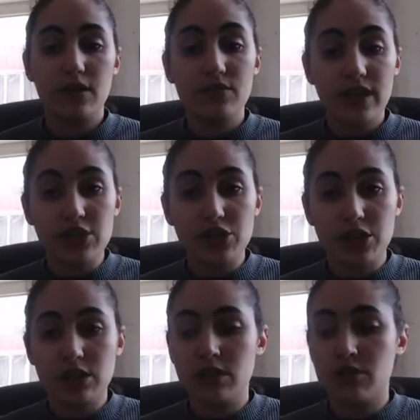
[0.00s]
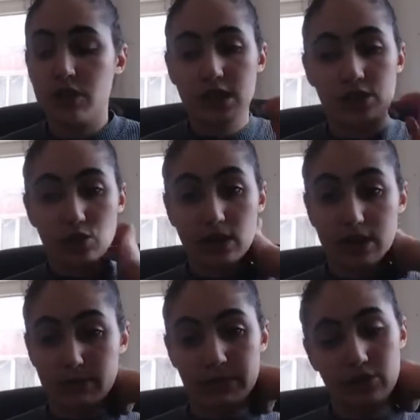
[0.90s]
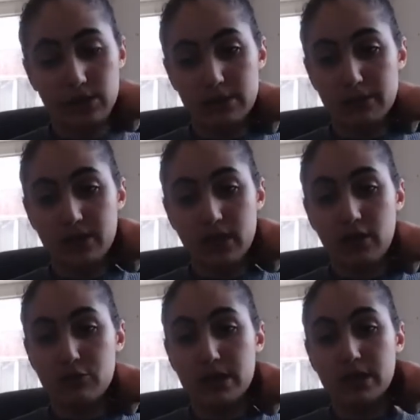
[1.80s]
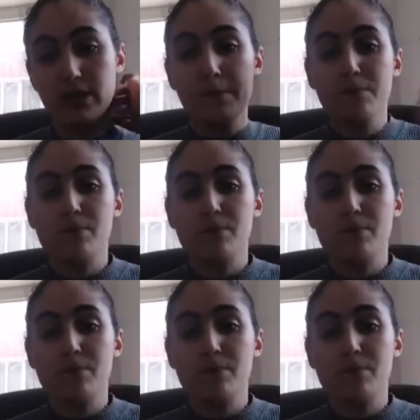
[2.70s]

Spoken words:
convention that has already been agreed by the government